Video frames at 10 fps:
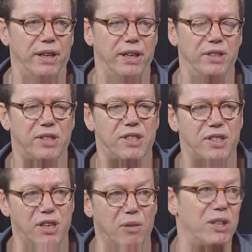is
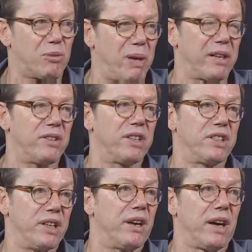so much better
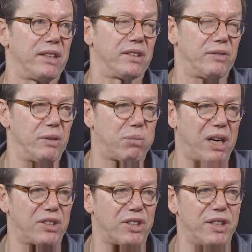than denial and
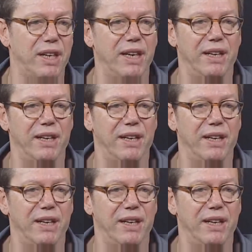repression.